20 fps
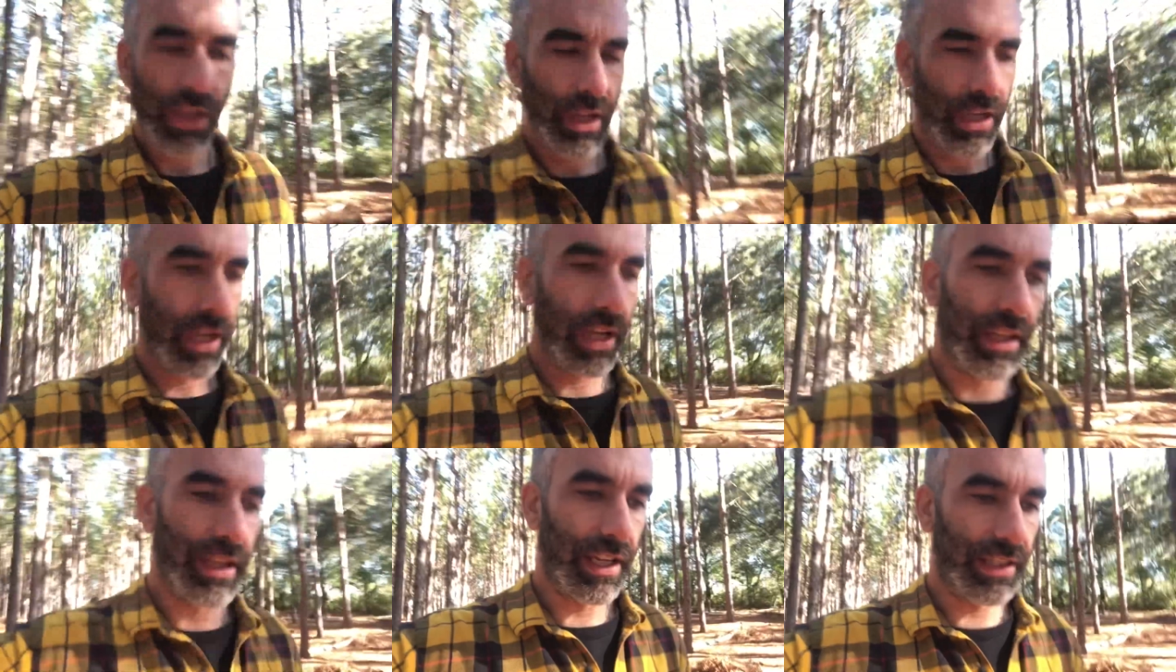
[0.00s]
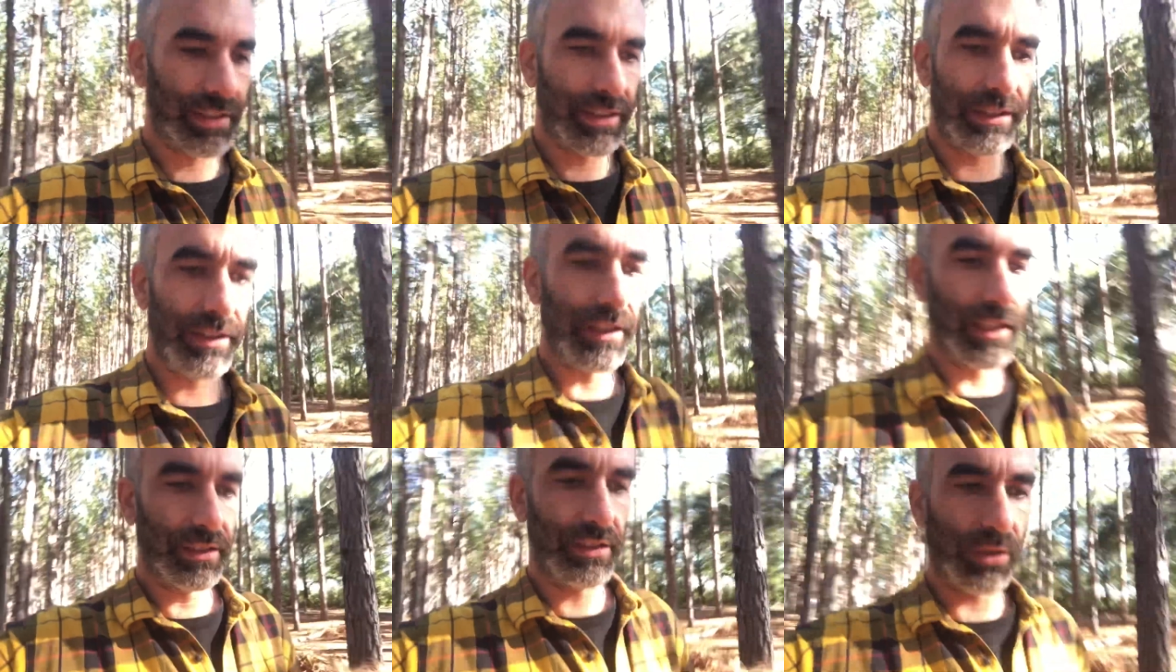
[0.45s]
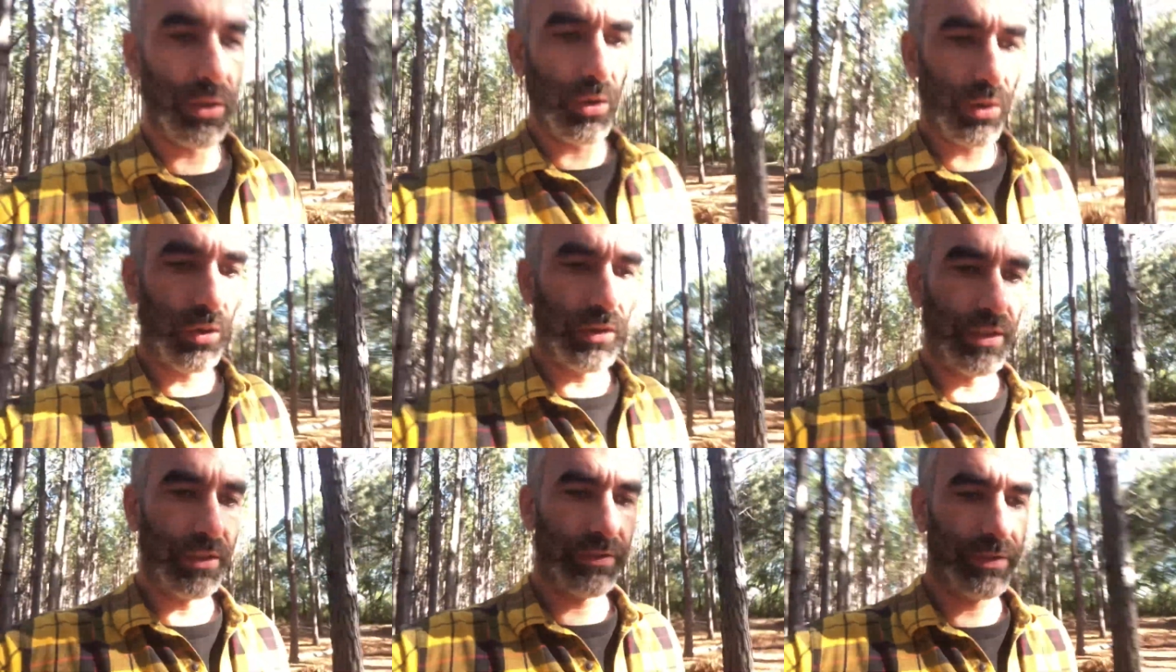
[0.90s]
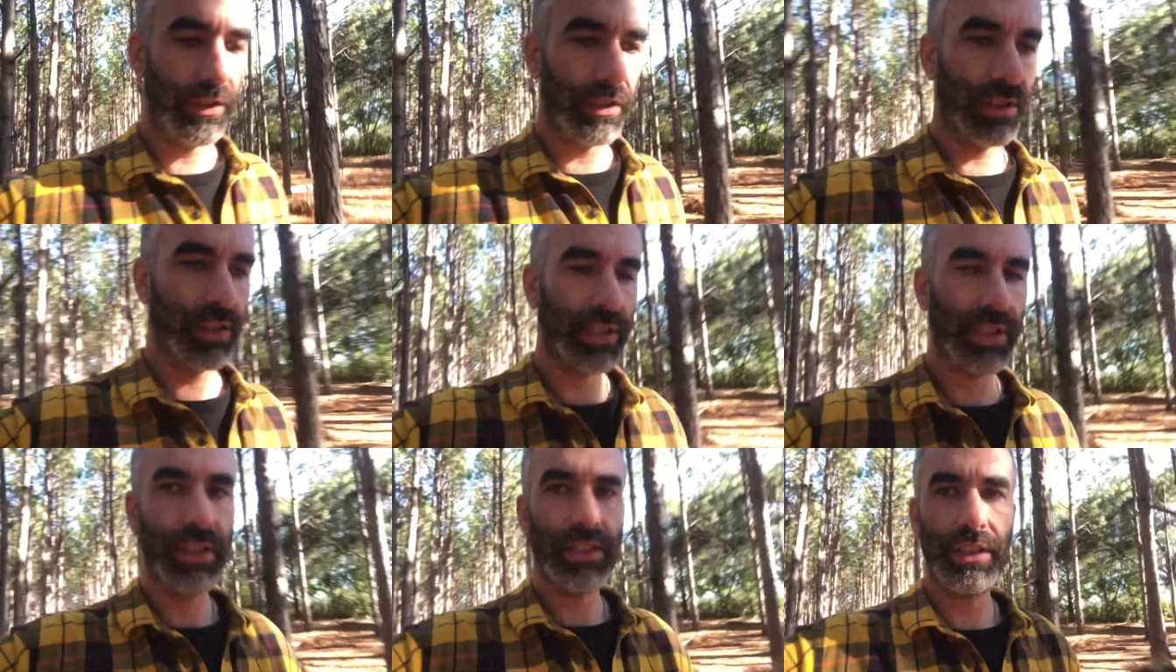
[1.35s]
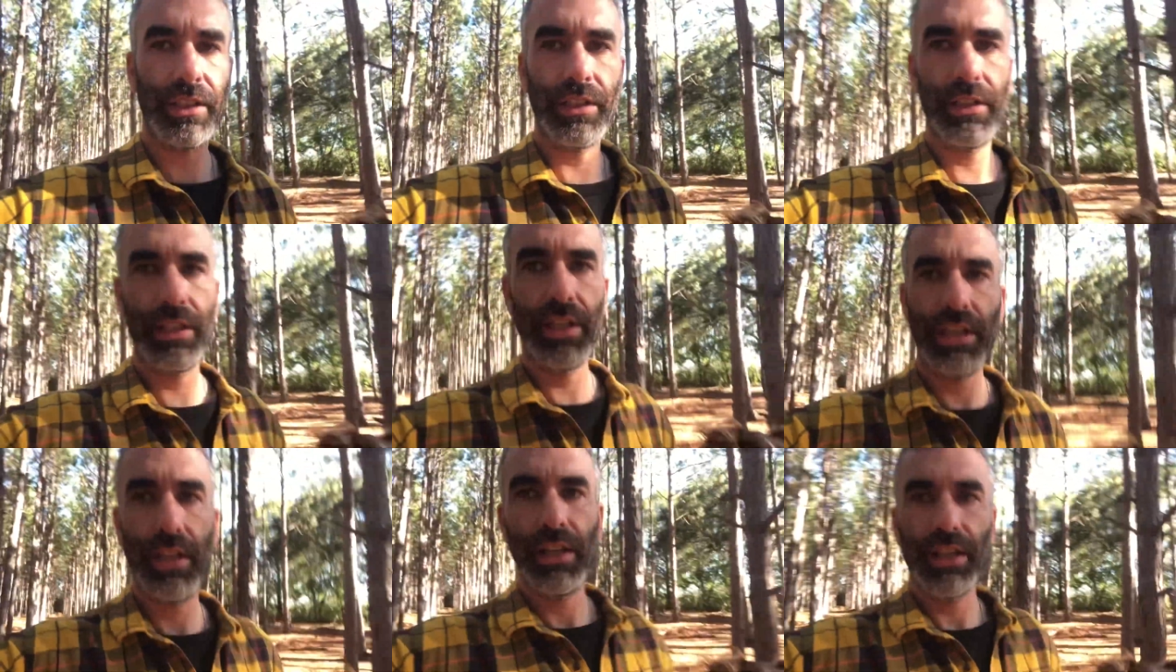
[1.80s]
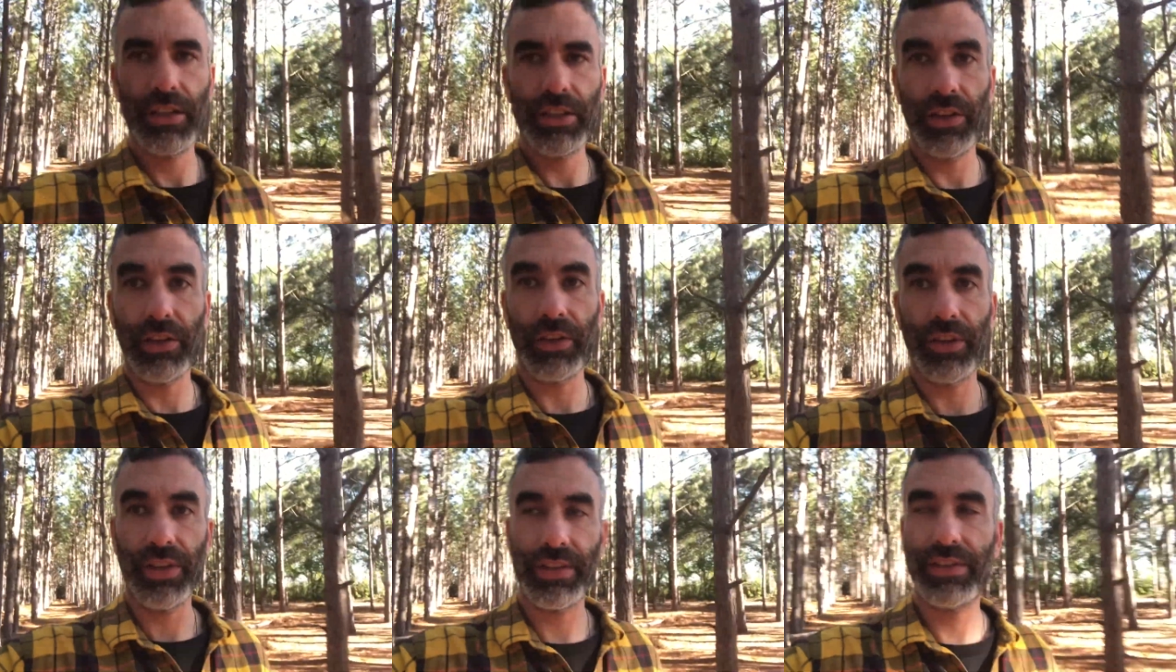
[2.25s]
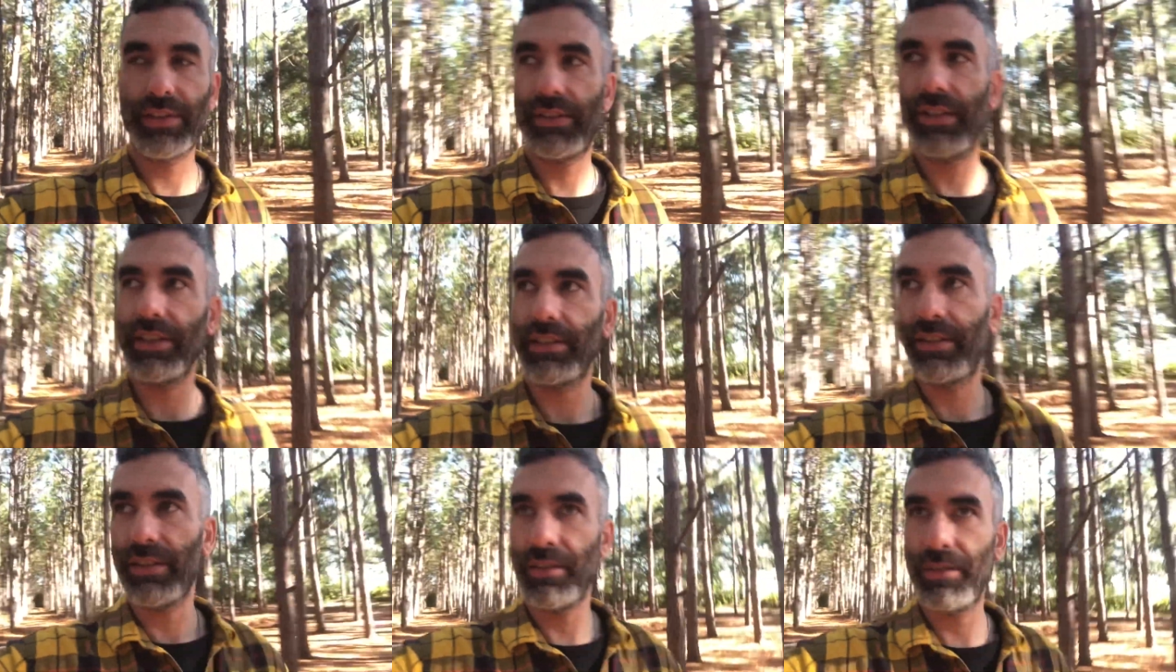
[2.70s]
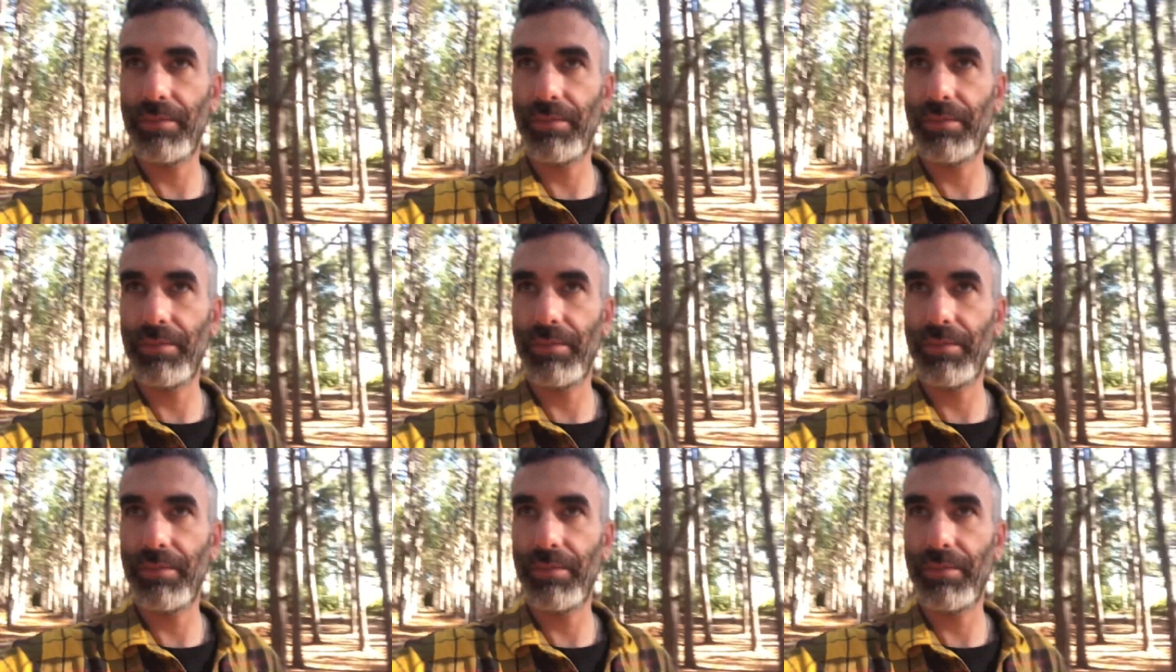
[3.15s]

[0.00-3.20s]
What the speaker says: And that's a whole different, that's a